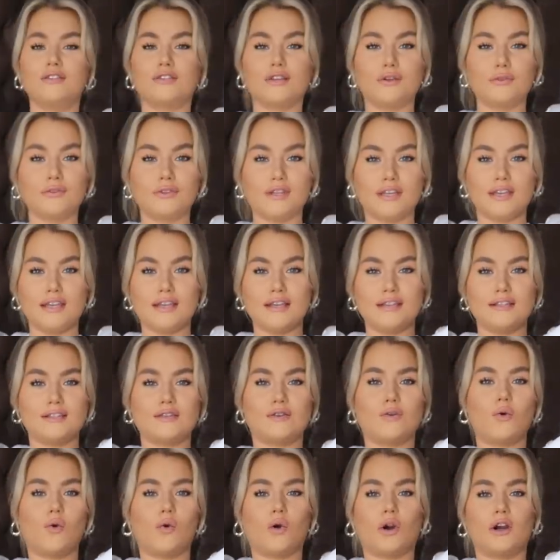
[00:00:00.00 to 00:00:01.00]
So these
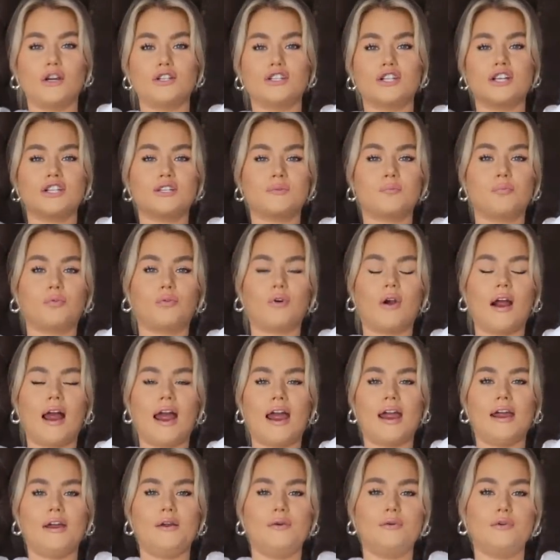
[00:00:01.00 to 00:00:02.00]
gorgeous
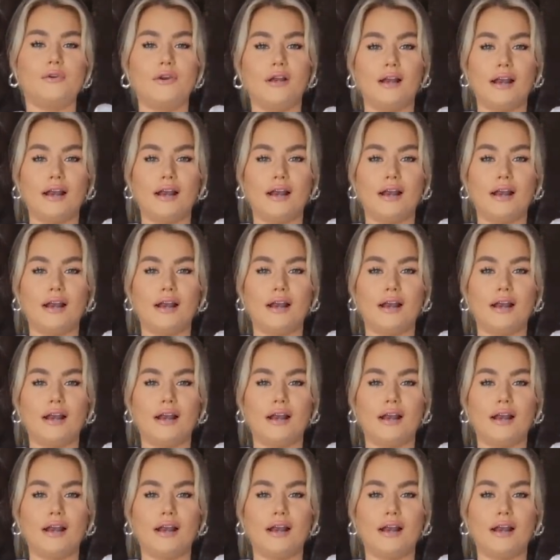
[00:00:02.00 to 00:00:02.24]
brown